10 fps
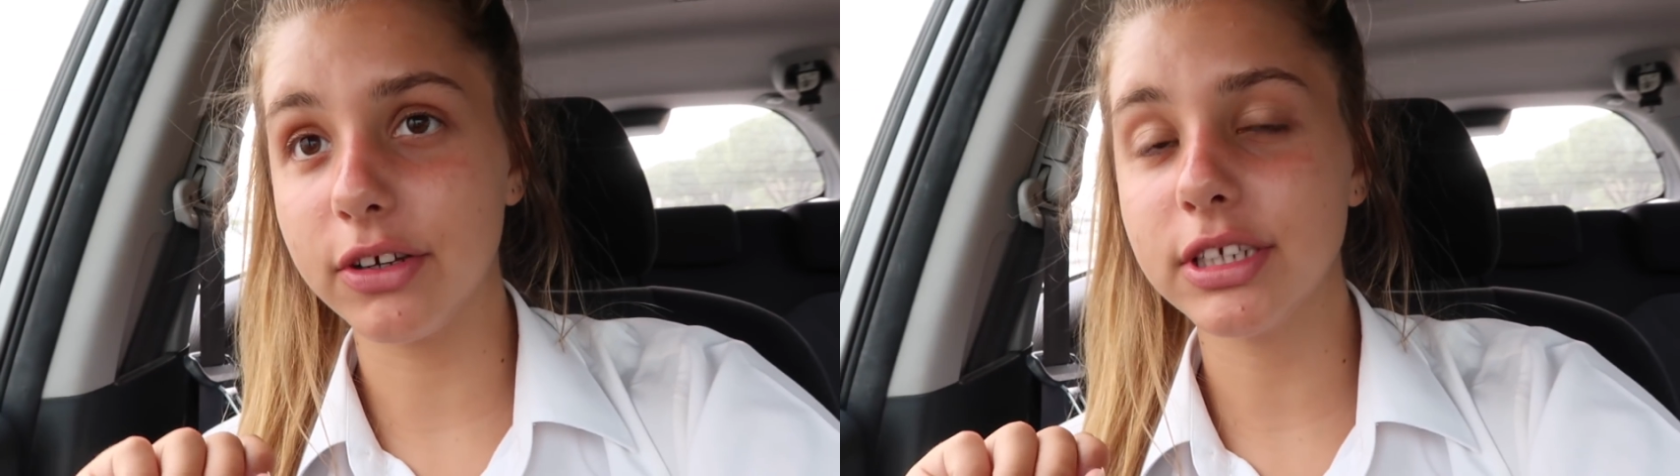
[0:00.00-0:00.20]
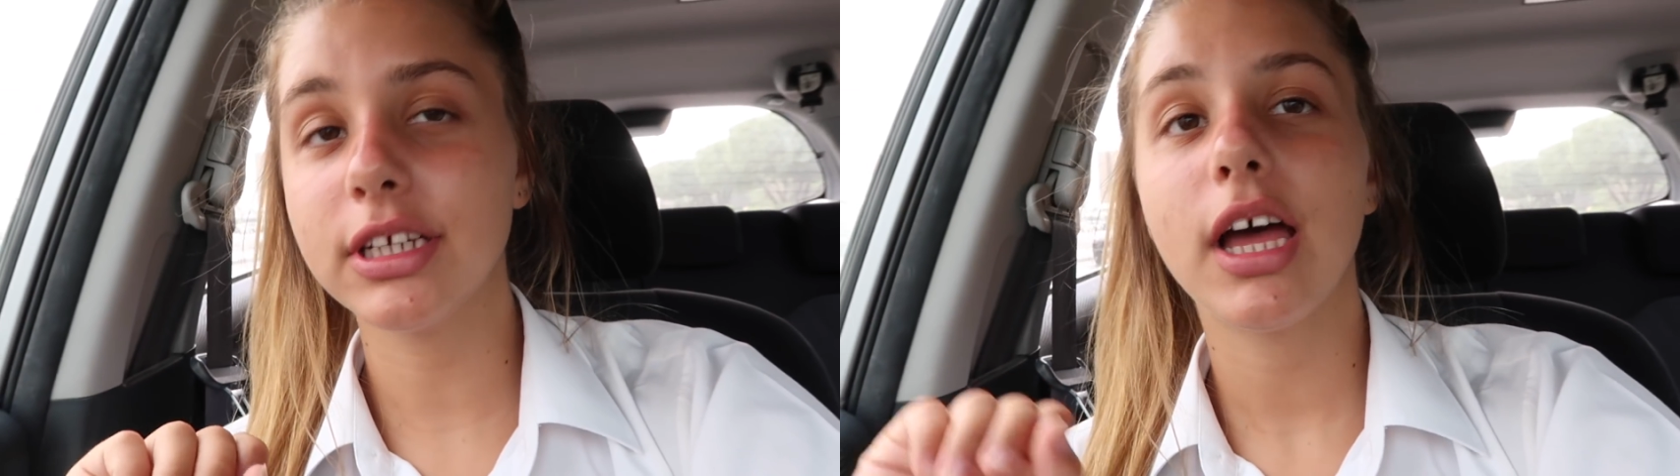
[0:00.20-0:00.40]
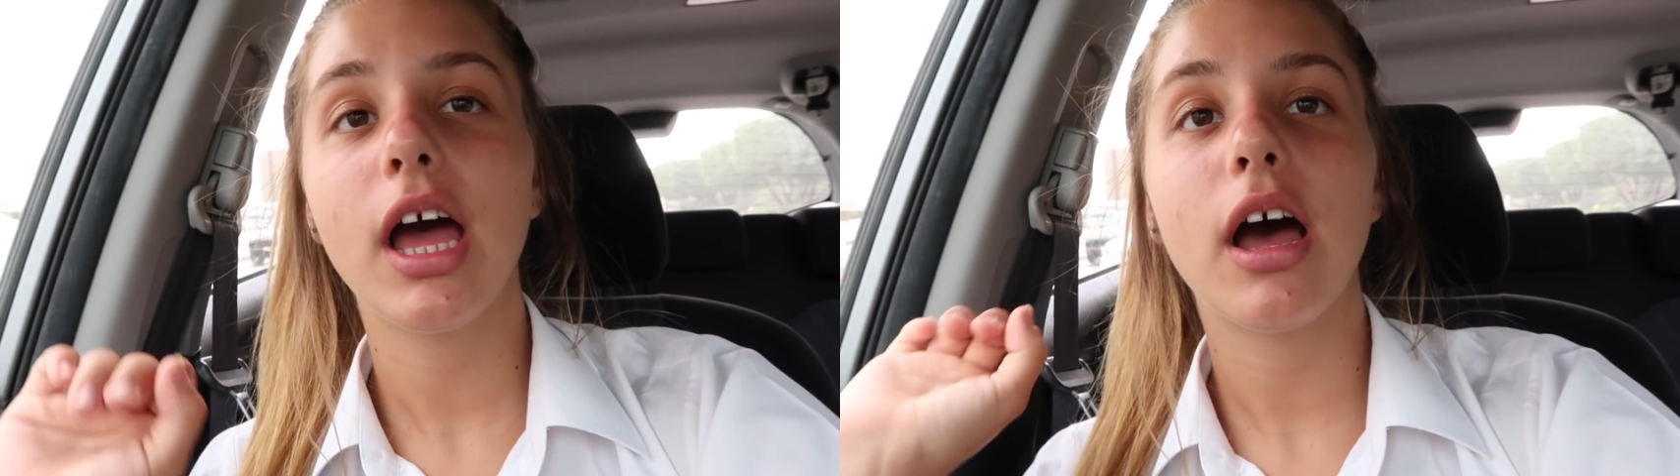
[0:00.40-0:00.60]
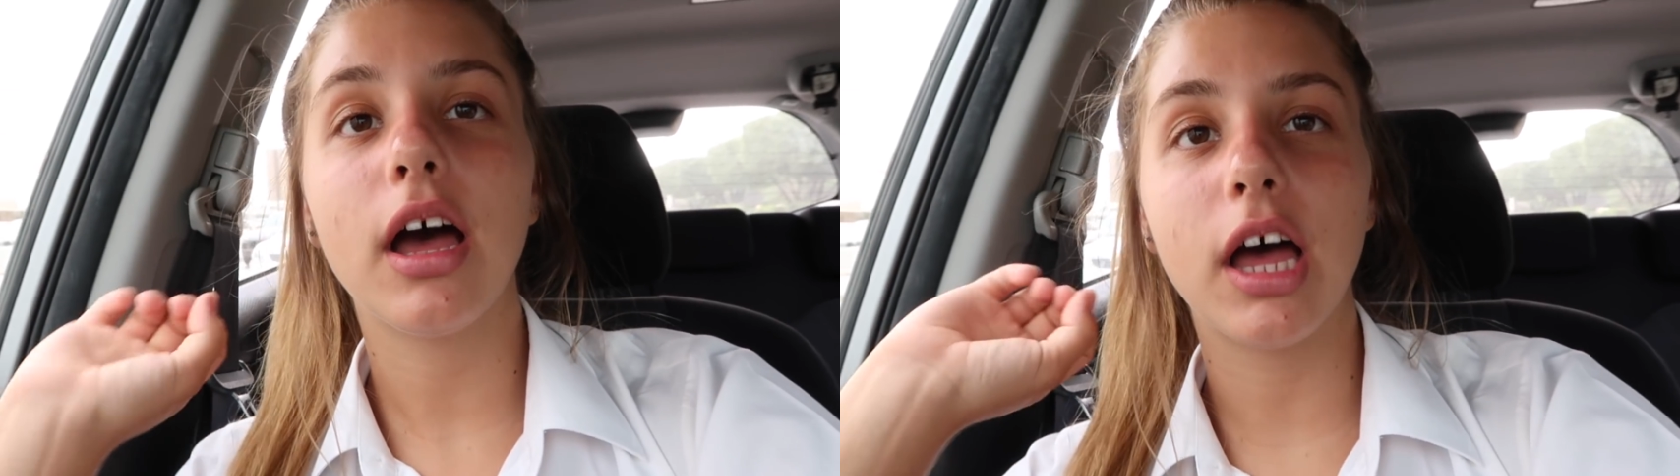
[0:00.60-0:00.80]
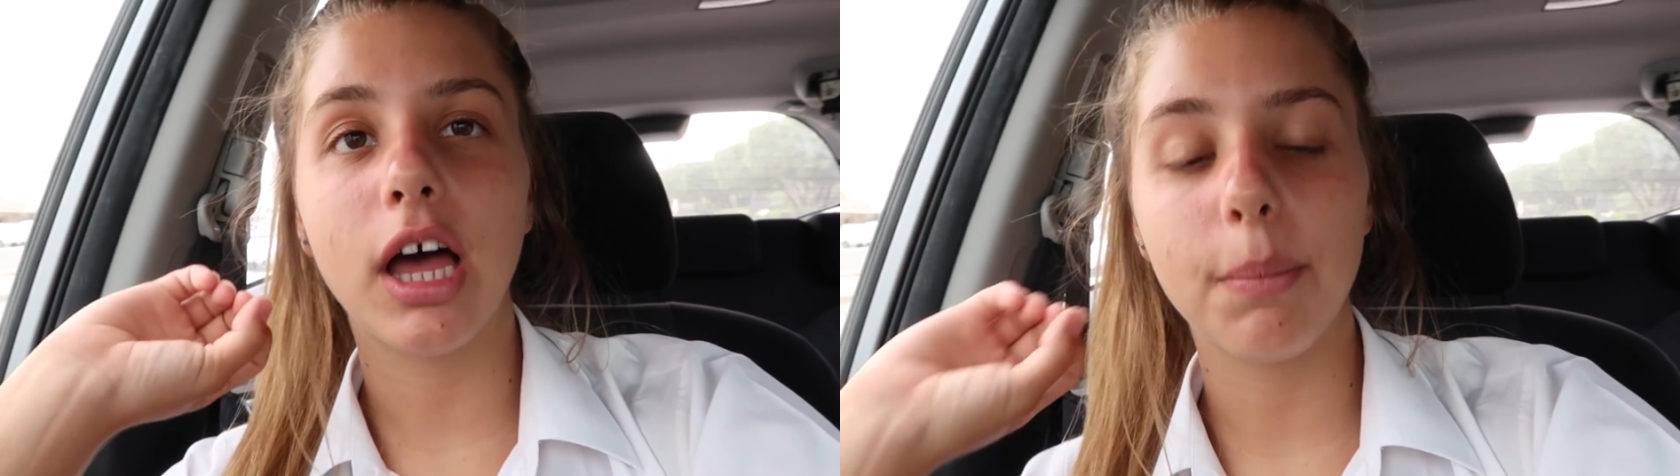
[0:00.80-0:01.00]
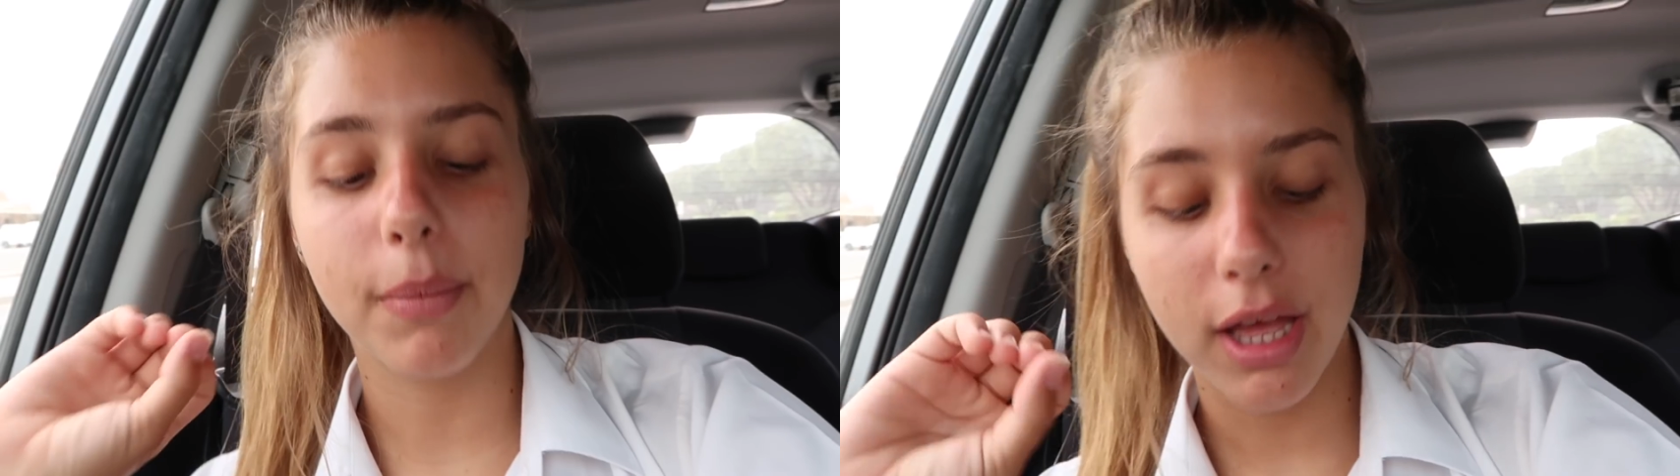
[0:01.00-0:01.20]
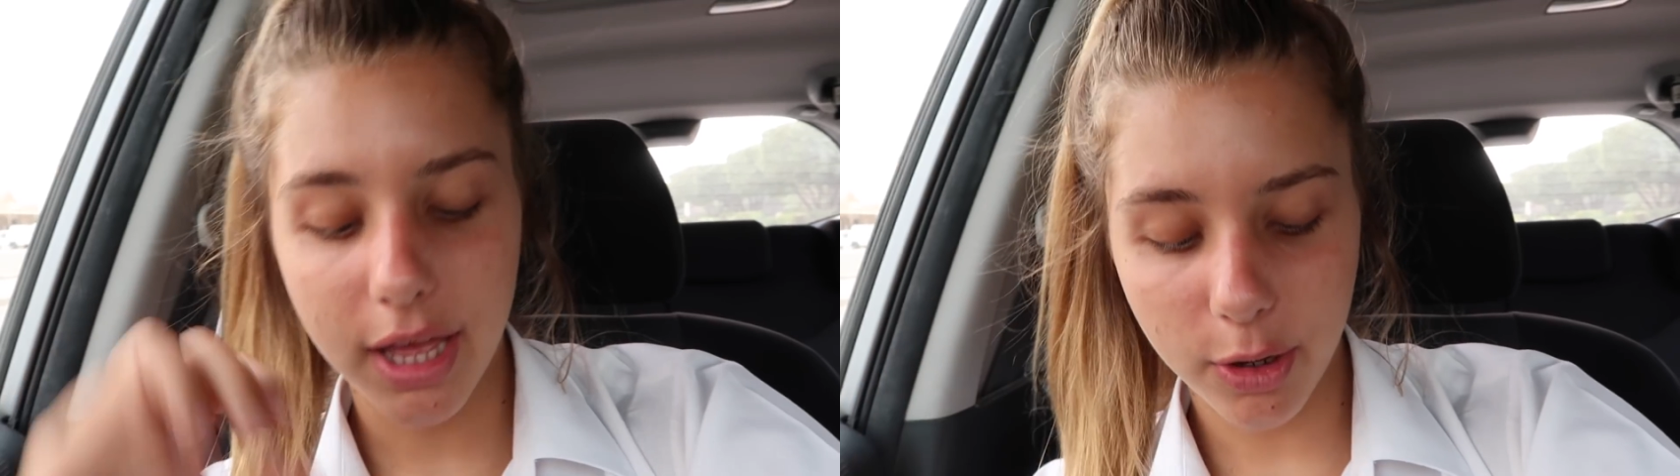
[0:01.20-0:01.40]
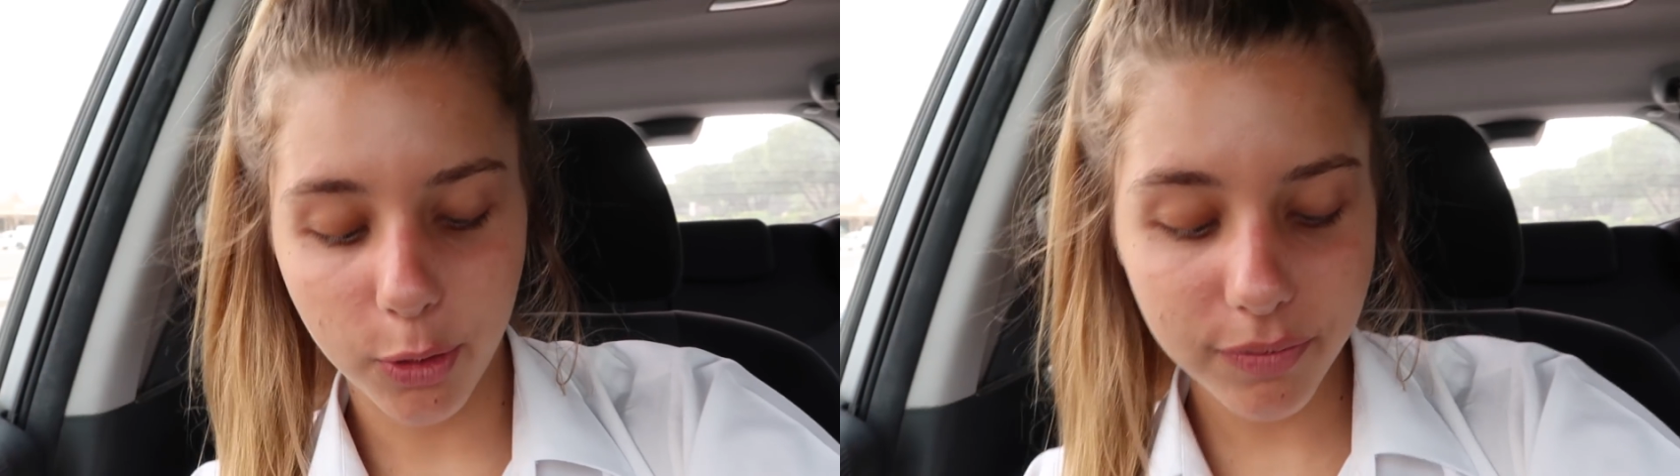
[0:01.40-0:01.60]
good.
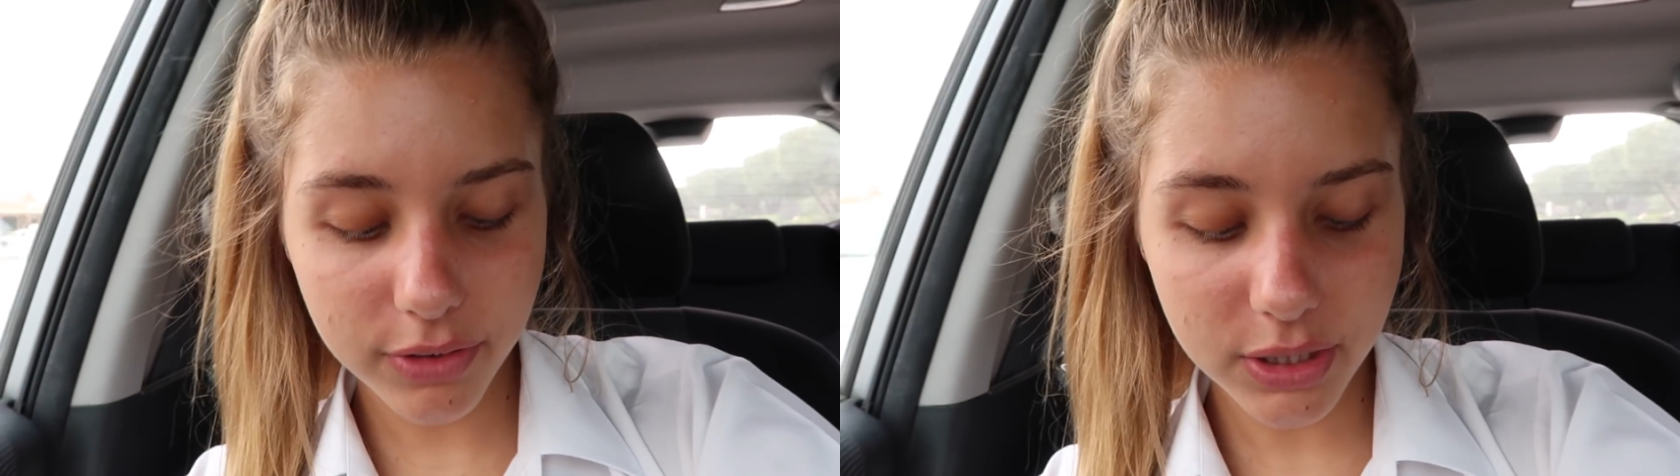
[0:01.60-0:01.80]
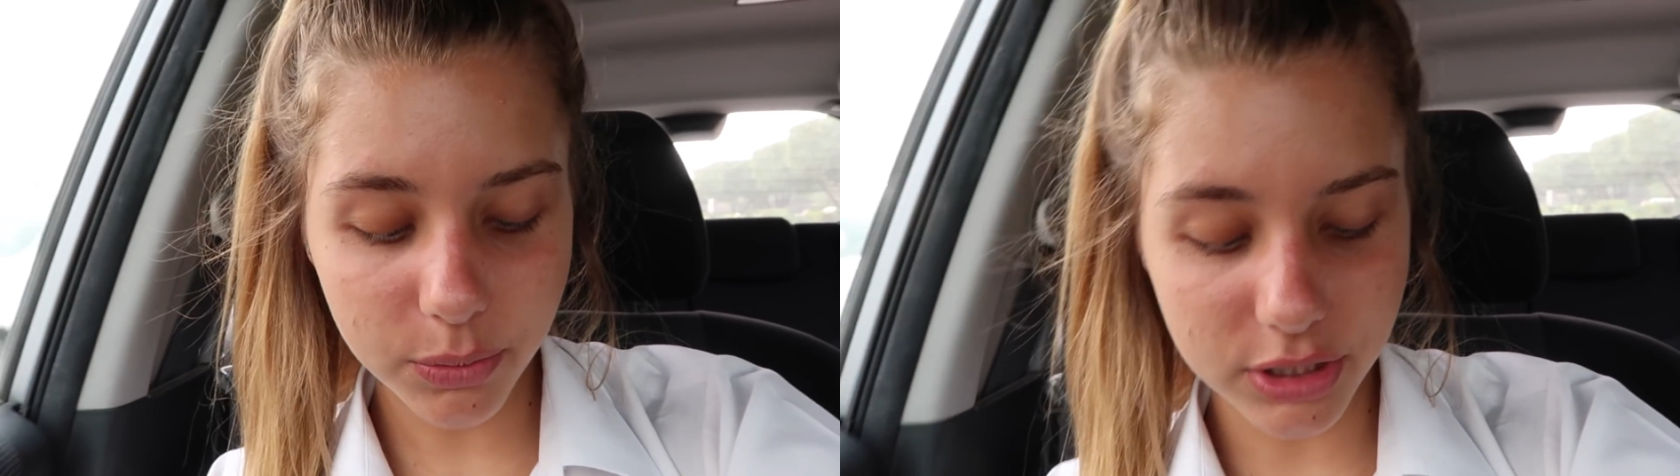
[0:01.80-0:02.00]
Hopefully